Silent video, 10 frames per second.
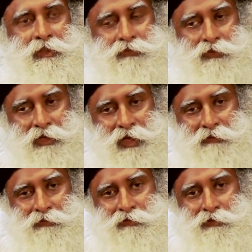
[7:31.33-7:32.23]
If you
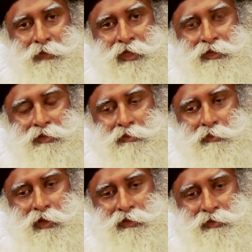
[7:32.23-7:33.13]
allow your humanity to
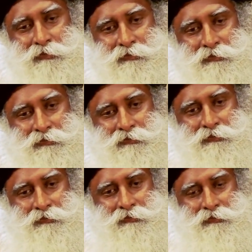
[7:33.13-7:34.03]
blossom,
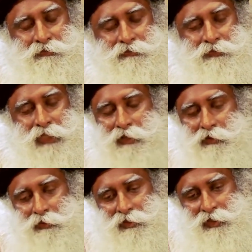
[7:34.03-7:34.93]
then
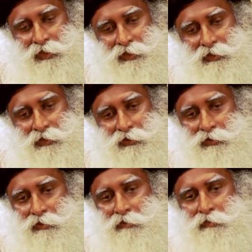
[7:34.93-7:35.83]
you will see
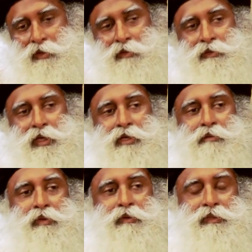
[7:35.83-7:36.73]
you don't belong to
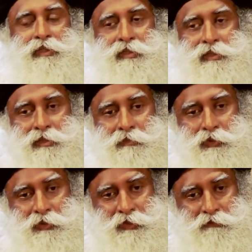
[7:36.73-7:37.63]
any mold. This is the
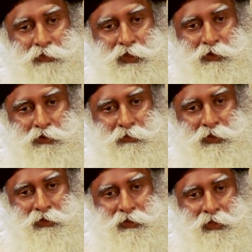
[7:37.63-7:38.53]
beauty of being
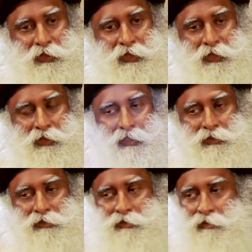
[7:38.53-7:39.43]
human, that there
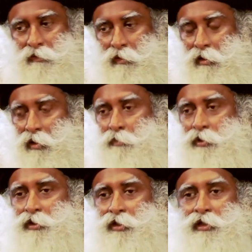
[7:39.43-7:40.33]
is no a
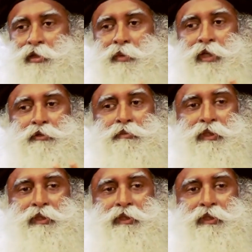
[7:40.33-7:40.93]
particular way to